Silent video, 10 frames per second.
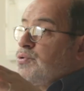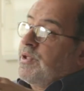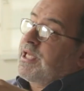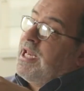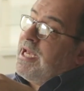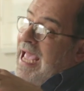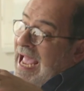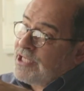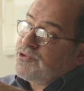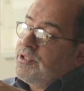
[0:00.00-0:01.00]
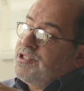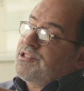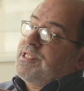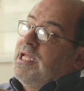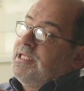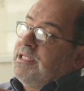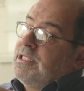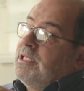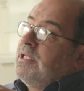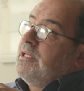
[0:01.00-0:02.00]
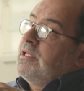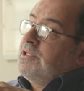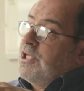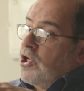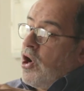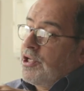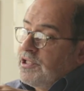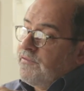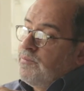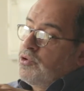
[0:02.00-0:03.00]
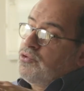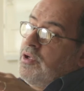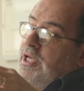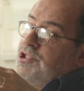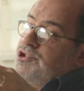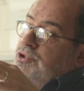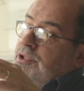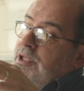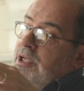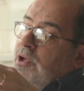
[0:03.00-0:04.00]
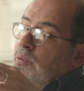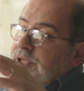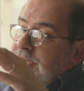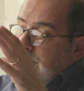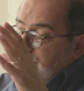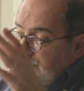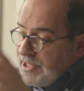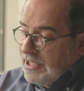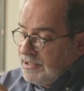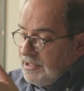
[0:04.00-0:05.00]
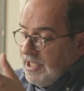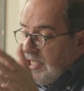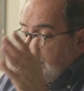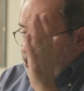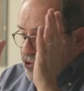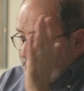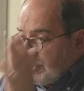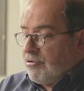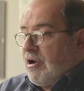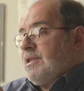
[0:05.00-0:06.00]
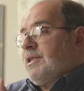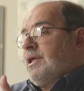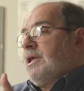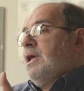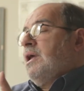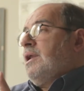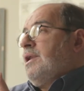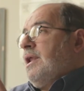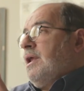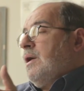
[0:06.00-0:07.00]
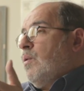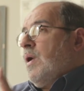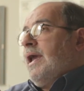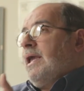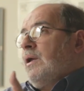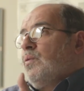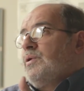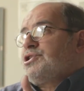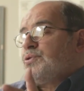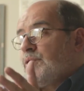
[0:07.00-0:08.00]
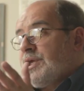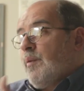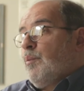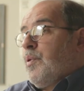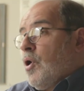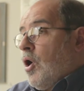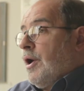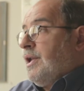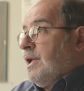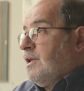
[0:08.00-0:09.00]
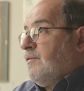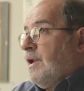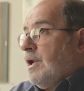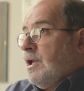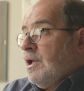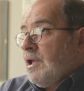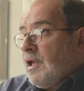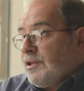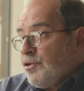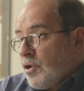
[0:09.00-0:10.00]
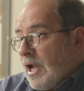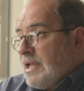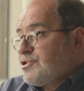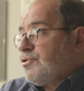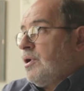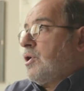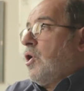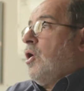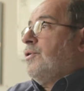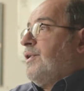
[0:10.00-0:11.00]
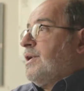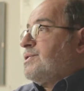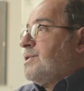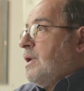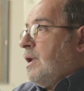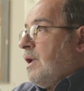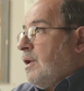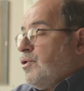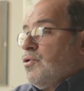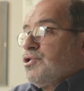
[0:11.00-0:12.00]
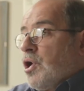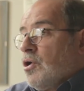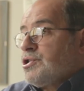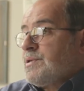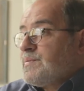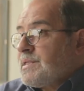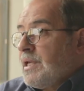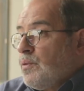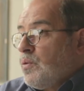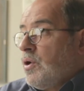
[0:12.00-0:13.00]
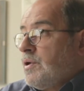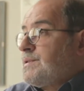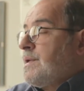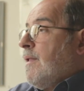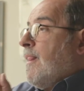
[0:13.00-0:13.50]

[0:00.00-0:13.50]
we can actually study the cognitive modulation, we can study the idiosyncratic way in which we employ in a given ethnocultural context those concepts and words.